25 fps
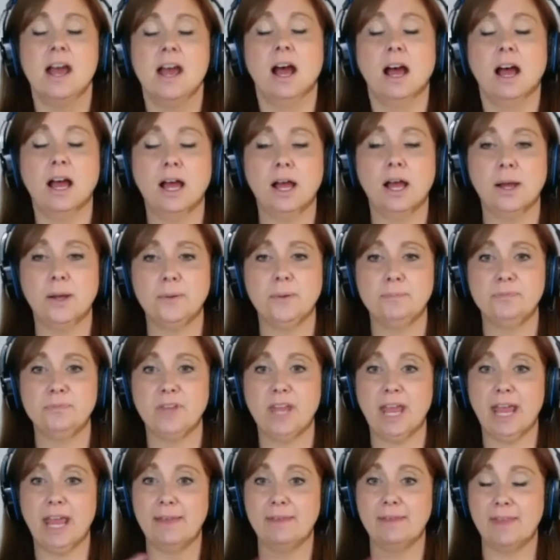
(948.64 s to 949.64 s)
And
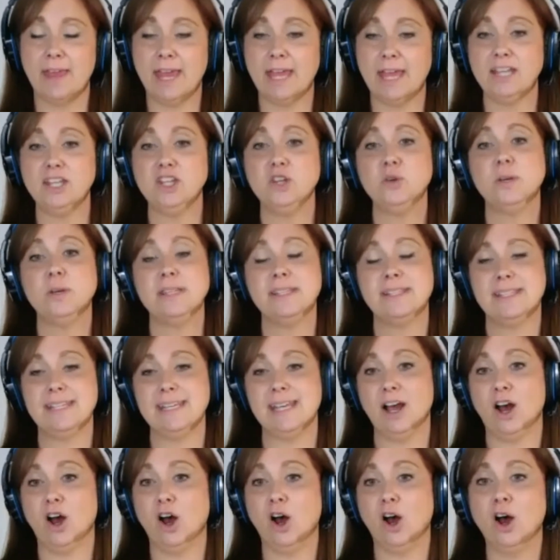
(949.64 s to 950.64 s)
then you can see